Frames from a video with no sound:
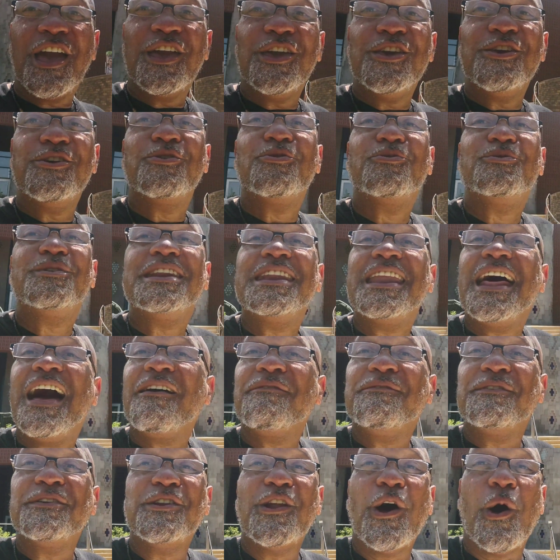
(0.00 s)
you
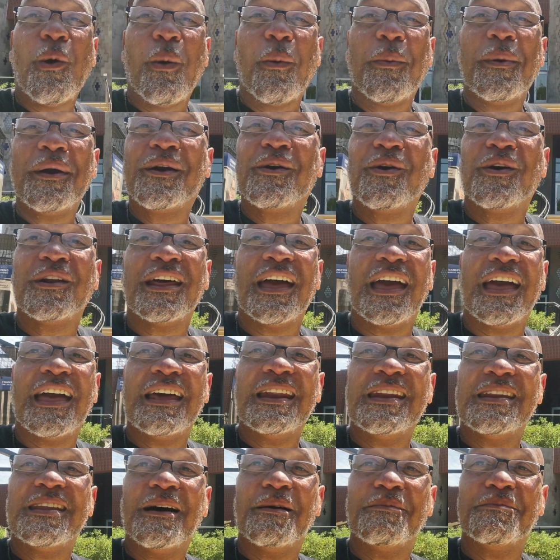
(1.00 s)
never know where we're gonna
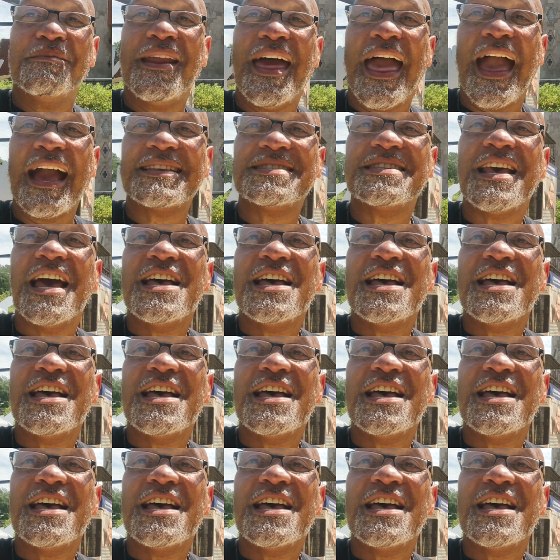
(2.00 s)
end up next.